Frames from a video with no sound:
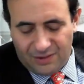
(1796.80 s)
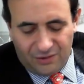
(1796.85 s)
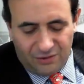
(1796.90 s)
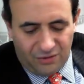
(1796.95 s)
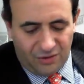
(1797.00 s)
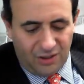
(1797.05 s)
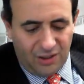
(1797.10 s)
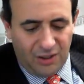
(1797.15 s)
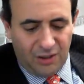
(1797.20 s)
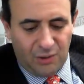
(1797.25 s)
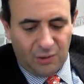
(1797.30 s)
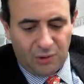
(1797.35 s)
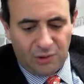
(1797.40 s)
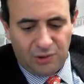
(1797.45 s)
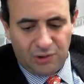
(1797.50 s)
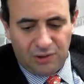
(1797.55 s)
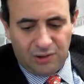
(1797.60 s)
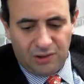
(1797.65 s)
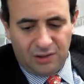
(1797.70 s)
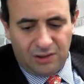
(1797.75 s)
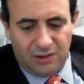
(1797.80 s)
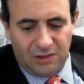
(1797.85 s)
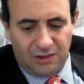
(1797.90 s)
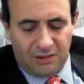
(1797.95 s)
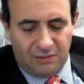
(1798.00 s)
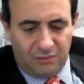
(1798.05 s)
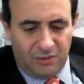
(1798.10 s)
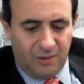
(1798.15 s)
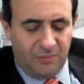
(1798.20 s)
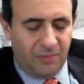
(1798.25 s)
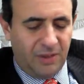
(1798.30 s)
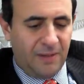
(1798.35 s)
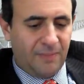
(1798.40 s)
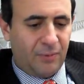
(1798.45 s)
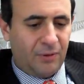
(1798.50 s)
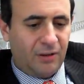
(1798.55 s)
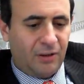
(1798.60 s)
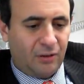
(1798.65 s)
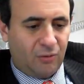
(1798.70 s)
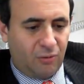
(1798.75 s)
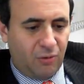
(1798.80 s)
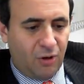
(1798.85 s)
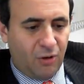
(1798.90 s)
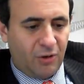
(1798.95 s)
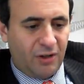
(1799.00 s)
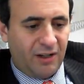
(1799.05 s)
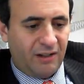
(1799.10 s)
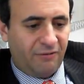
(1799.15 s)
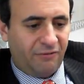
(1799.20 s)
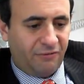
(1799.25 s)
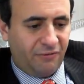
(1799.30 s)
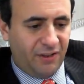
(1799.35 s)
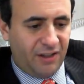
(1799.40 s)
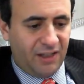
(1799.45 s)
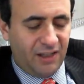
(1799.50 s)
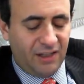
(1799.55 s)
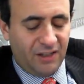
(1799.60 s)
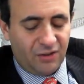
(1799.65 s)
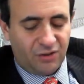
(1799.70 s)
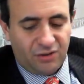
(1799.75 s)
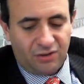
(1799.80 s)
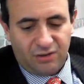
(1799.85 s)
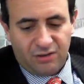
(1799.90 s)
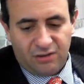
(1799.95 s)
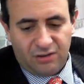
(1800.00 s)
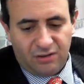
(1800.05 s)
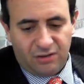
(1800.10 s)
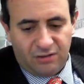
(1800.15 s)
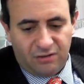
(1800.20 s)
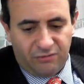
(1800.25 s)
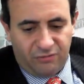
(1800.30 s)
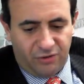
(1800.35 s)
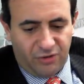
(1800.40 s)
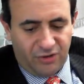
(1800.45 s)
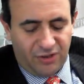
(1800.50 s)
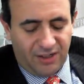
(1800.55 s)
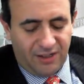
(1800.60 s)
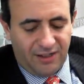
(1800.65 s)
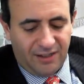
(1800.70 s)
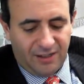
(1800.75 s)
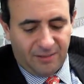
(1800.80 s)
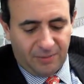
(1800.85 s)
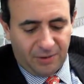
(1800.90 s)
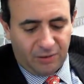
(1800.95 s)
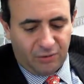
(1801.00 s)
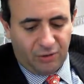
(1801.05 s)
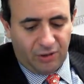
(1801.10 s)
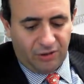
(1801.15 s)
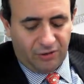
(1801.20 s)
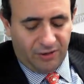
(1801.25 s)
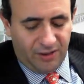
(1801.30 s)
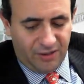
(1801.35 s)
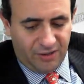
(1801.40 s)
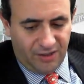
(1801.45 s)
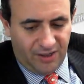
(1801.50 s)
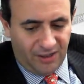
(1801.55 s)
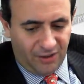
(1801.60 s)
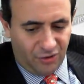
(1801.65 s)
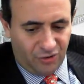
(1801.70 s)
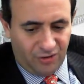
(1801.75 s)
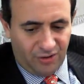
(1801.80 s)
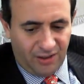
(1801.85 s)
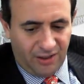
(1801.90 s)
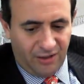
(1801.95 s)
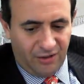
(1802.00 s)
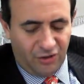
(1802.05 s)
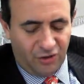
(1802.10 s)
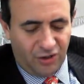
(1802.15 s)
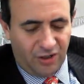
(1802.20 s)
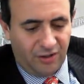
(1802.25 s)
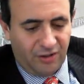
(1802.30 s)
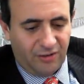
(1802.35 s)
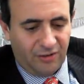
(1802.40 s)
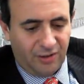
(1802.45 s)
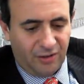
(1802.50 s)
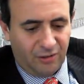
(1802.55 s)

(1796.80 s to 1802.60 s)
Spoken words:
So when people are quoting fees for sending a Bitcoin transaction, they are generally